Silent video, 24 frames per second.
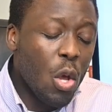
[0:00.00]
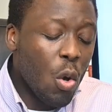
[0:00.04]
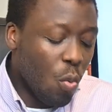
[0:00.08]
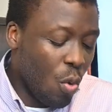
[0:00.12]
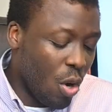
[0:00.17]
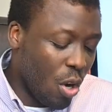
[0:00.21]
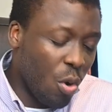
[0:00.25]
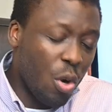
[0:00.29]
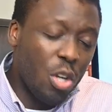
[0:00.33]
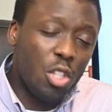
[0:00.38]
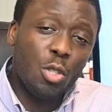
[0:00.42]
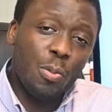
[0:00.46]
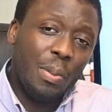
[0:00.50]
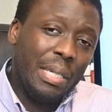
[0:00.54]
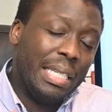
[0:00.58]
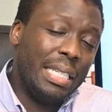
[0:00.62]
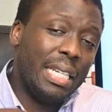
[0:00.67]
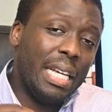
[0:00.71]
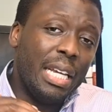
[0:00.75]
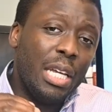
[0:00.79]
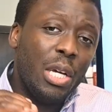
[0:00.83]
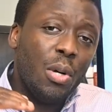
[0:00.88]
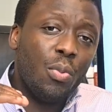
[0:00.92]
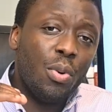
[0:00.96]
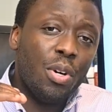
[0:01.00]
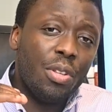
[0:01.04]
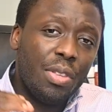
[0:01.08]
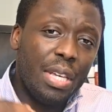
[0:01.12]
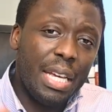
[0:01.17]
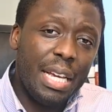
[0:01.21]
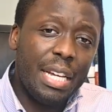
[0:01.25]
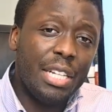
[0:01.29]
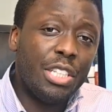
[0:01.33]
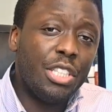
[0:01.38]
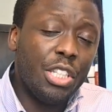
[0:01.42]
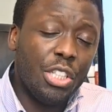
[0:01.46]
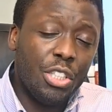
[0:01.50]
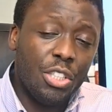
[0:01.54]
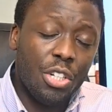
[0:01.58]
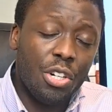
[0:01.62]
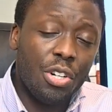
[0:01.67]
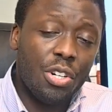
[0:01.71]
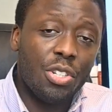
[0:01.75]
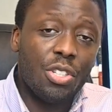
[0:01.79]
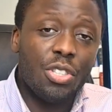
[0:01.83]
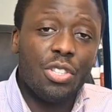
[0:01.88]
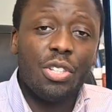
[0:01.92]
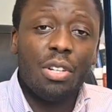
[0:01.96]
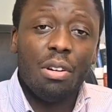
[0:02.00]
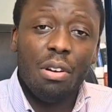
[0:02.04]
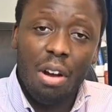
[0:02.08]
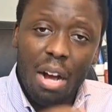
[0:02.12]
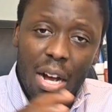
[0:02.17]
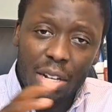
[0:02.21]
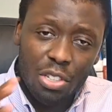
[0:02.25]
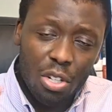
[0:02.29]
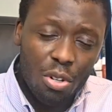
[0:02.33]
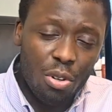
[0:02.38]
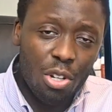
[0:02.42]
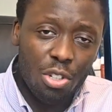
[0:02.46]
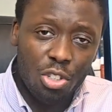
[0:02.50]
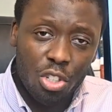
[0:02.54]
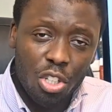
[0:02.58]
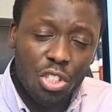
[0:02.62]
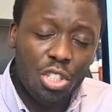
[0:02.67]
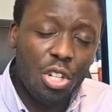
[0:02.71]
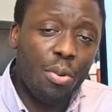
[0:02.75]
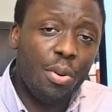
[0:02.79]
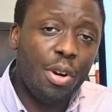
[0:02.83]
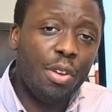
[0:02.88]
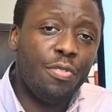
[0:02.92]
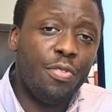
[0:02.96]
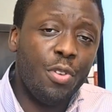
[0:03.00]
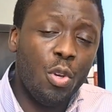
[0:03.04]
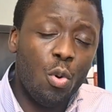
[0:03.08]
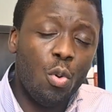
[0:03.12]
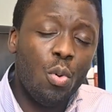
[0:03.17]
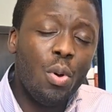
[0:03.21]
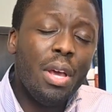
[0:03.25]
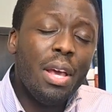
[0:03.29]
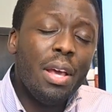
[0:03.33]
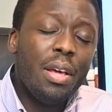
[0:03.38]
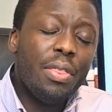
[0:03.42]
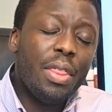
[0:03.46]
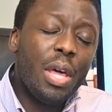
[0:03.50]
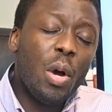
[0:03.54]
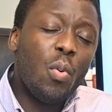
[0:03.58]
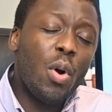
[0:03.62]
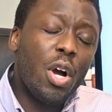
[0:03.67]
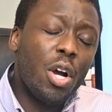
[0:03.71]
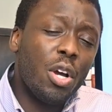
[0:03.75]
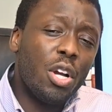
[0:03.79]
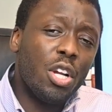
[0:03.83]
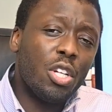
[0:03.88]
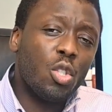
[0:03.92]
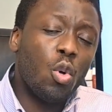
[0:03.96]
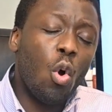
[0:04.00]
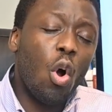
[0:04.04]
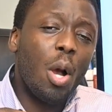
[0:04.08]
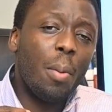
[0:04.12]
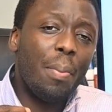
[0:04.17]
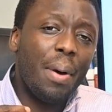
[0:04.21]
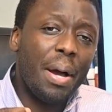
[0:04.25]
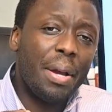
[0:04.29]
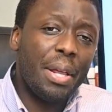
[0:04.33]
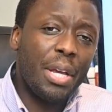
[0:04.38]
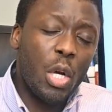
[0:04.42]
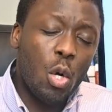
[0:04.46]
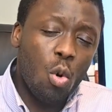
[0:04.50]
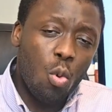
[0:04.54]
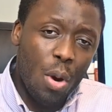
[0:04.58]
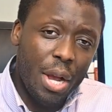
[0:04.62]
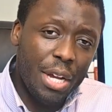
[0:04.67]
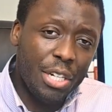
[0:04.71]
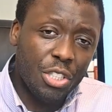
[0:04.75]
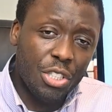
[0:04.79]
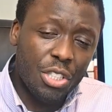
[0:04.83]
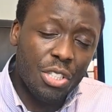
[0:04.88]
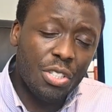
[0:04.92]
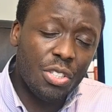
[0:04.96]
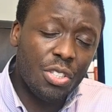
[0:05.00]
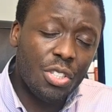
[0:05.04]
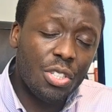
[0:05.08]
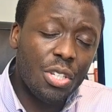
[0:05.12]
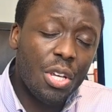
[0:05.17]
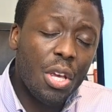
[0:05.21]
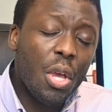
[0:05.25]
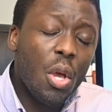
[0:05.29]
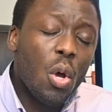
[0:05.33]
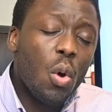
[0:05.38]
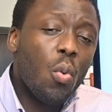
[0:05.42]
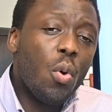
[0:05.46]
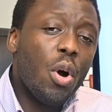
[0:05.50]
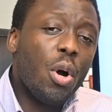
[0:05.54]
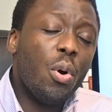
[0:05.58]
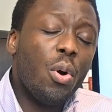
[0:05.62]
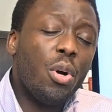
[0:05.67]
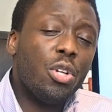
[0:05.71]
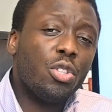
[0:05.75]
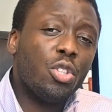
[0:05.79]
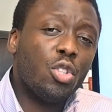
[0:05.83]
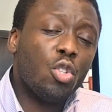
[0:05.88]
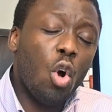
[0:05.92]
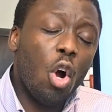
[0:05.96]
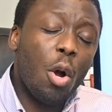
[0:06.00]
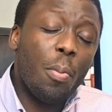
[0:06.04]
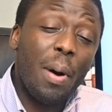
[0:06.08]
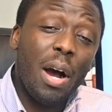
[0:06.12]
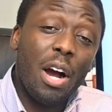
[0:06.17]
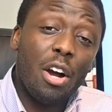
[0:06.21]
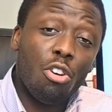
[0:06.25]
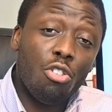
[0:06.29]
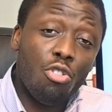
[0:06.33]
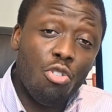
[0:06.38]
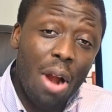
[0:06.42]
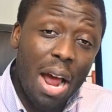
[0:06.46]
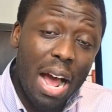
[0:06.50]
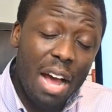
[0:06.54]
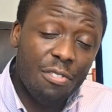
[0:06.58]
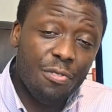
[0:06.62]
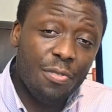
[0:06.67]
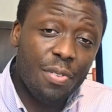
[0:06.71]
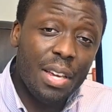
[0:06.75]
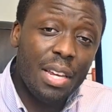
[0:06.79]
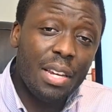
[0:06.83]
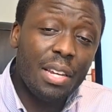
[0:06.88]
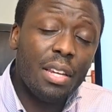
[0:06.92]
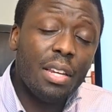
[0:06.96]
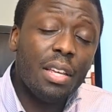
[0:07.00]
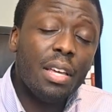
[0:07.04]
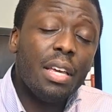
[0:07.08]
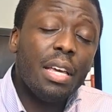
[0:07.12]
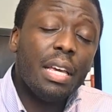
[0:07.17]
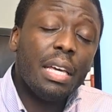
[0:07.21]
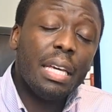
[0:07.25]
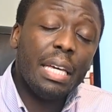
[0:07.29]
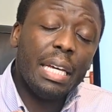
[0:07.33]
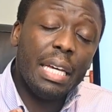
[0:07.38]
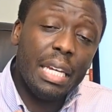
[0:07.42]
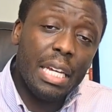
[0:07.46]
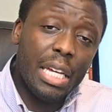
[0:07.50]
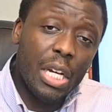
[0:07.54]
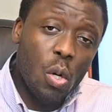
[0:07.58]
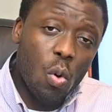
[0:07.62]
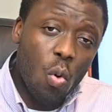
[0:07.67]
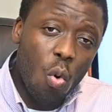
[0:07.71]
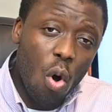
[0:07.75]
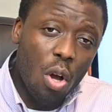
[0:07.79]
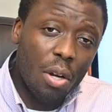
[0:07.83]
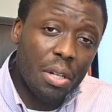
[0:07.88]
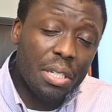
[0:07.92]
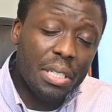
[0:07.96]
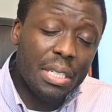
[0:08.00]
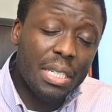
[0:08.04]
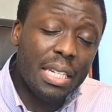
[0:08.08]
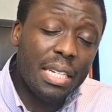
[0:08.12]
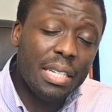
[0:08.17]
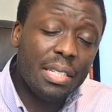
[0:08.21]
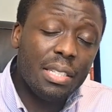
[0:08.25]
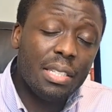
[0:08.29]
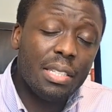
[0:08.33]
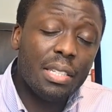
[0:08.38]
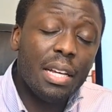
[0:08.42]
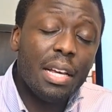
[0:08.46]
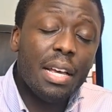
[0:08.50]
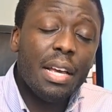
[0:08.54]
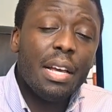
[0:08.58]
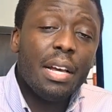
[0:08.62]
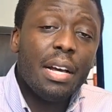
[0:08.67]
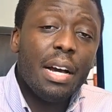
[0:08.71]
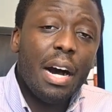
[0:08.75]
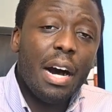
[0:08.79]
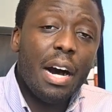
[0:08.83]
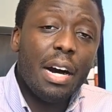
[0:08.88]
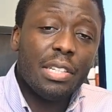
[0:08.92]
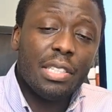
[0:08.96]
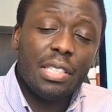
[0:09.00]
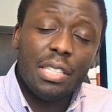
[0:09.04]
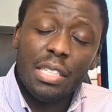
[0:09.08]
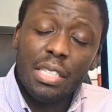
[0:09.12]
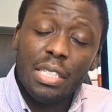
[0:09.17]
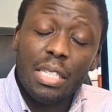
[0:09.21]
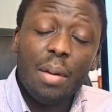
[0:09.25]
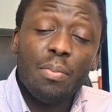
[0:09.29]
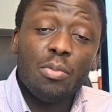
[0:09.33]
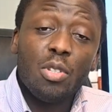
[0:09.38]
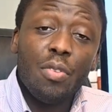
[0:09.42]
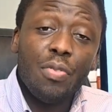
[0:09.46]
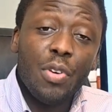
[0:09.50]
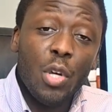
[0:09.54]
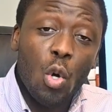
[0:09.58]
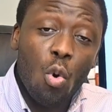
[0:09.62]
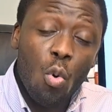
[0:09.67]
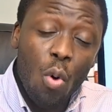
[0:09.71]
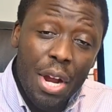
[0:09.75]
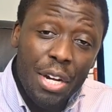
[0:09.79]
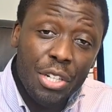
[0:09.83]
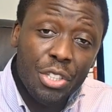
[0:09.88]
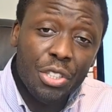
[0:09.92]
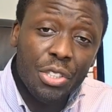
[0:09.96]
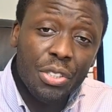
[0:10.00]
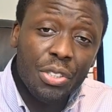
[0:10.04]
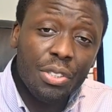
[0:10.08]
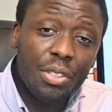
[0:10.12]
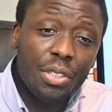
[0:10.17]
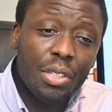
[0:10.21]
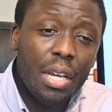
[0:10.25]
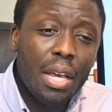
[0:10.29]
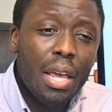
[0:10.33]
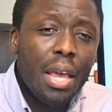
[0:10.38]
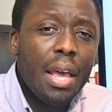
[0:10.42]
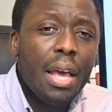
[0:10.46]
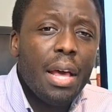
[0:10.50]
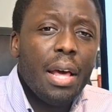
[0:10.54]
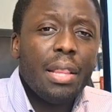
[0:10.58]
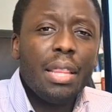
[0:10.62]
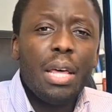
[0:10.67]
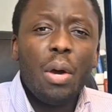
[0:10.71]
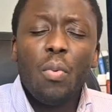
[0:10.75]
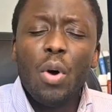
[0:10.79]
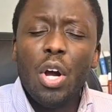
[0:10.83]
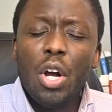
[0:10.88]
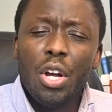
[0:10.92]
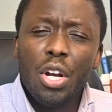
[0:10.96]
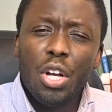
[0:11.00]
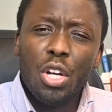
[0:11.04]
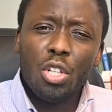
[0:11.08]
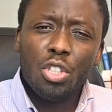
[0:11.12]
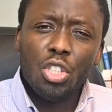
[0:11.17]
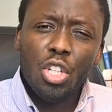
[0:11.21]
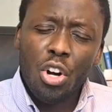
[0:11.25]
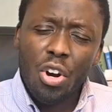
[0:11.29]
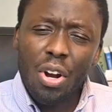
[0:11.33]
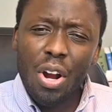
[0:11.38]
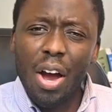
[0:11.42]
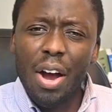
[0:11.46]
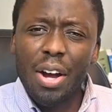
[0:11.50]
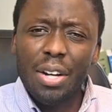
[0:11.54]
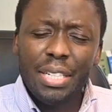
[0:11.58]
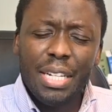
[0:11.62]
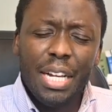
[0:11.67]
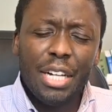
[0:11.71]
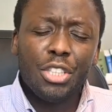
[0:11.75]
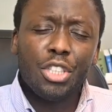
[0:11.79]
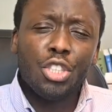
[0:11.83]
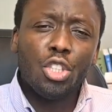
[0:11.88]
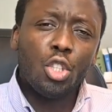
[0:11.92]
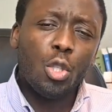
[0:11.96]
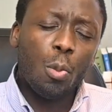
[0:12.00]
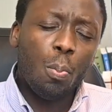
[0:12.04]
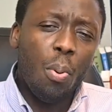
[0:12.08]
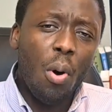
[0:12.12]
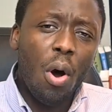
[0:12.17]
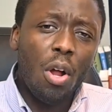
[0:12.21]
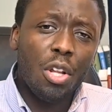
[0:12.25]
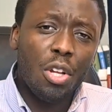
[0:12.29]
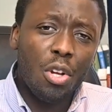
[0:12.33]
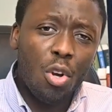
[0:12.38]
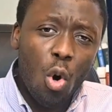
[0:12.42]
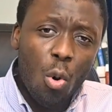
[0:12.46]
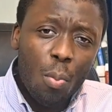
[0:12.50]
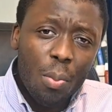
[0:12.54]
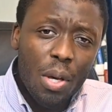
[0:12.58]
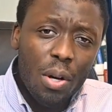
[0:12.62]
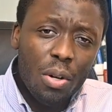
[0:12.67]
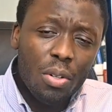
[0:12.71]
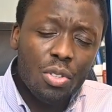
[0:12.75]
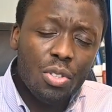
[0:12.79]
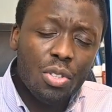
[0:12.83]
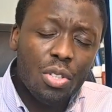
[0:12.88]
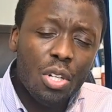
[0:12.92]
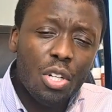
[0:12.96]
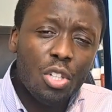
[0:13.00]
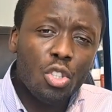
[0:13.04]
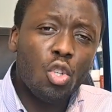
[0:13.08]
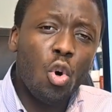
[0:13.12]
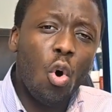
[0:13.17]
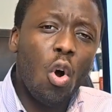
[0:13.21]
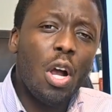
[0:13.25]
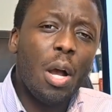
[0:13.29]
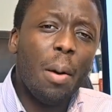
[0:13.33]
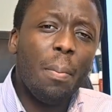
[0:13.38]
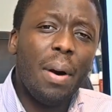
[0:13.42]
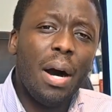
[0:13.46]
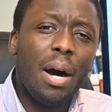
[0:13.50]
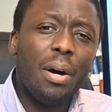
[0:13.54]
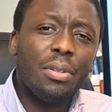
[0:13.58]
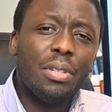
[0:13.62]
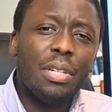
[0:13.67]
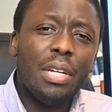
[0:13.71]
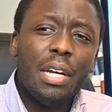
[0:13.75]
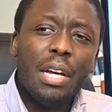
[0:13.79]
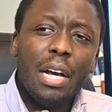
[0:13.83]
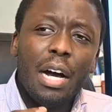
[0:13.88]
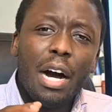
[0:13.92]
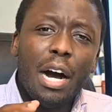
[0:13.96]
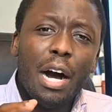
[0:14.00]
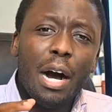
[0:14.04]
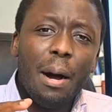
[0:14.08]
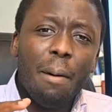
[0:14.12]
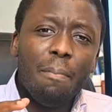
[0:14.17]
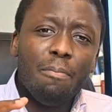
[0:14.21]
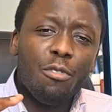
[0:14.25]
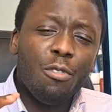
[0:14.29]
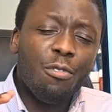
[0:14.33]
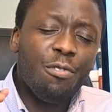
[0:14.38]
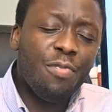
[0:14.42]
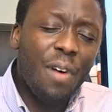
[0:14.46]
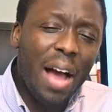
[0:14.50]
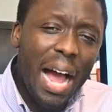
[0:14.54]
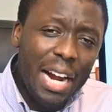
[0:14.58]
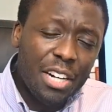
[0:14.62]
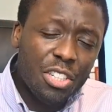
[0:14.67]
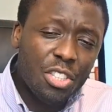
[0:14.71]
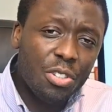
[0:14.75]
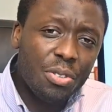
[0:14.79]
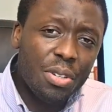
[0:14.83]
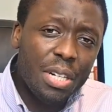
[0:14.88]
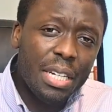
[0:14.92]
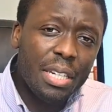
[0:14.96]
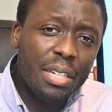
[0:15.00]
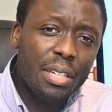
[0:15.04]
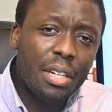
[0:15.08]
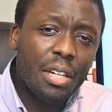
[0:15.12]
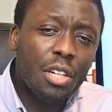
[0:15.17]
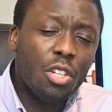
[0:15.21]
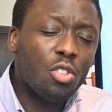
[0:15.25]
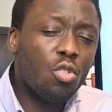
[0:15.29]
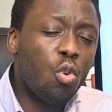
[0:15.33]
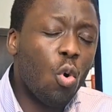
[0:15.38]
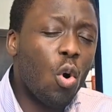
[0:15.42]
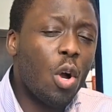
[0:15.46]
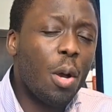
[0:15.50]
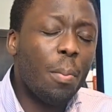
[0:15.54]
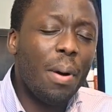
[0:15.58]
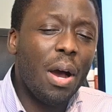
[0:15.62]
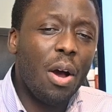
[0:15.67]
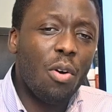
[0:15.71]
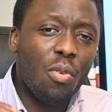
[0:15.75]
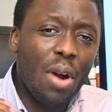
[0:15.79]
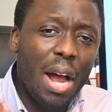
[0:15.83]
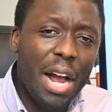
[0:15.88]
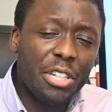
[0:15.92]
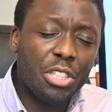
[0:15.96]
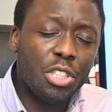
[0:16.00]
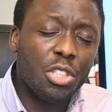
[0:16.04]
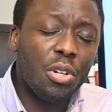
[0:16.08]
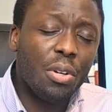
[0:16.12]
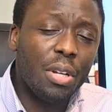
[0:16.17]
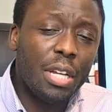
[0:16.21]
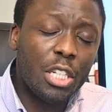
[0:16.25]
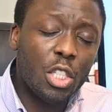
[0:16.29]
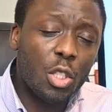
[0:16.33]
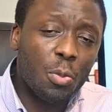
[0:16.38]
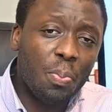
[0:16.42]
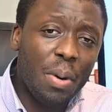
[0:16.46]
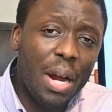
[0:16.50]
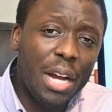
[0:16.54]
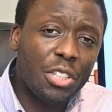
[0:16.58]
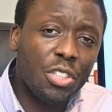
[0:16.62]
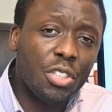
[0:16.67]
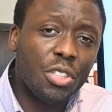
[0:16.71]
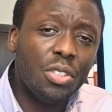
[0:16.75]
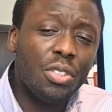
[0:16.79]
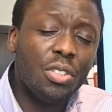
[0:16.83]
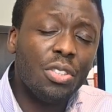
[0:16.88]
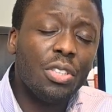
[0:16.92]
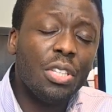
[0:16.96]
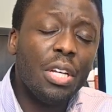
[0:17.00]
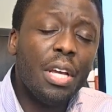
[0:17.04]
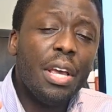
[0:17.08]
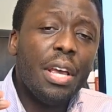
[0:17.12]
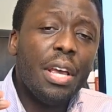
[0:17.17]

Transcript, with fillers: We're going to be dealing with integers as a, just a review. Then we're going to talk about equations. We're going to talk about graphing, inequalities, uh, systems of equations, and then we're going to turn our attention to polynomials, talk about um, factoring, talk about rational expressions,